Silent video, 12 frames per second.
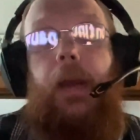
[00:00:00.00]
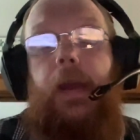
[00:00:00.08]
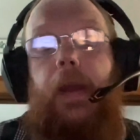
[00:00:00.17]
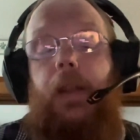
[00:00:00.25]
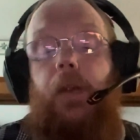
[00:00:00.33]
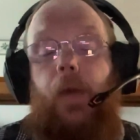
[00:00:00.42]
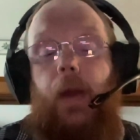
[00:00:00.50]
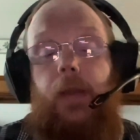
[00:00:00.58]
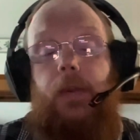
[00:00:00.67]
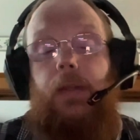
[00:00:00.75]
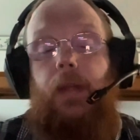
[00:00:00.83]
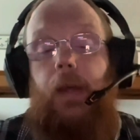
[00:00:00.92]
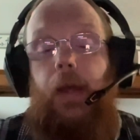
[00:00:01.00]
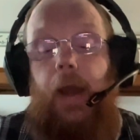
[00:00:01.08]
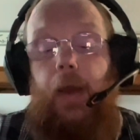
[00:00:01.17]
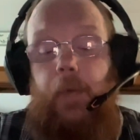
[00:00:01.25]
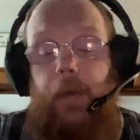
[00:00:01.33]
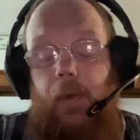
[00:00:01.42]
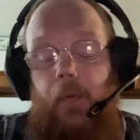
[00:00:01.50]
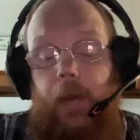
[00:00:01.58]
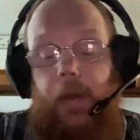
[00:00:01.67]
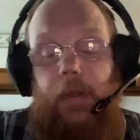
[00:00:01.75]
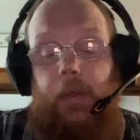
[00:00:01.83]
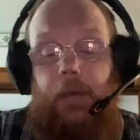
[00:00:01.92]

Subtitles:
Anyways, I really want to